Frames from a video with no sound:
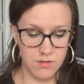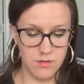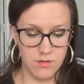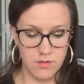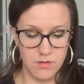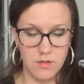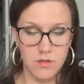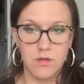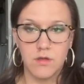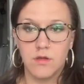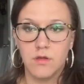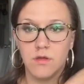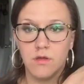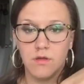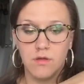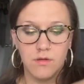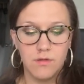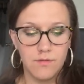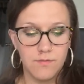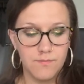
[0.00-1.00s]

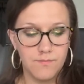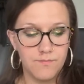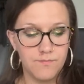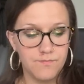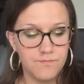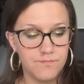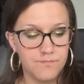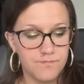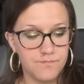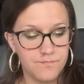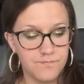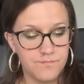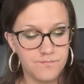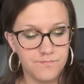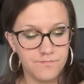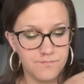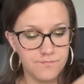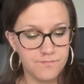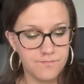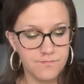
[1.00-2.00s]

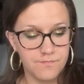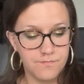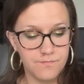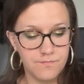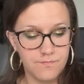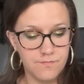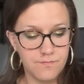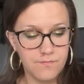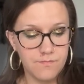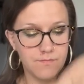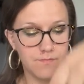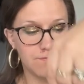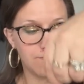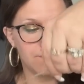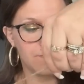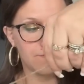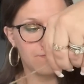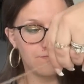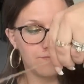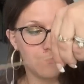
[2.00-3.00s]

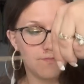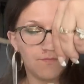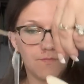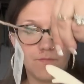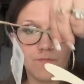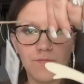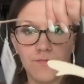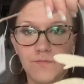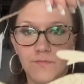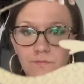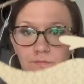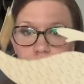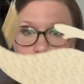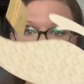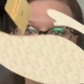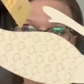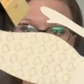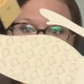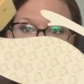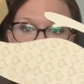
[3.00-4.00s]

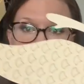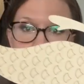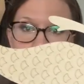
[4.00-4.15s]
Nothing is said.